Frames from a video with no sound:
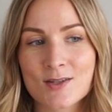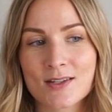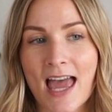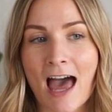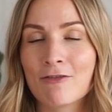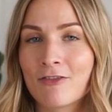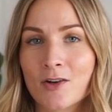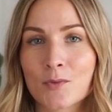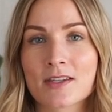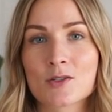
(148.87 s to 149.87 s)
You can have
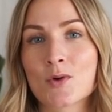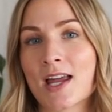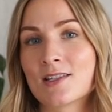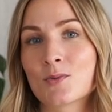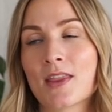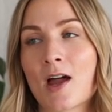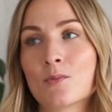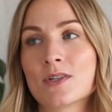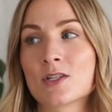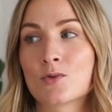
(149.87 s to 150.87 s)
fun with trends
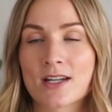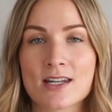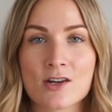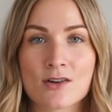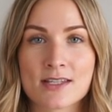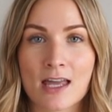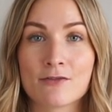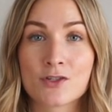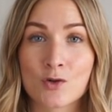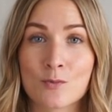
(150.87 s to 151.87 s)
without restricting
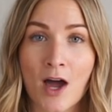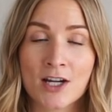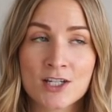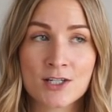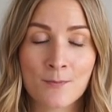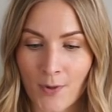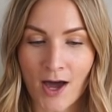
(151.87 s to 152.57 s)
yourself too much,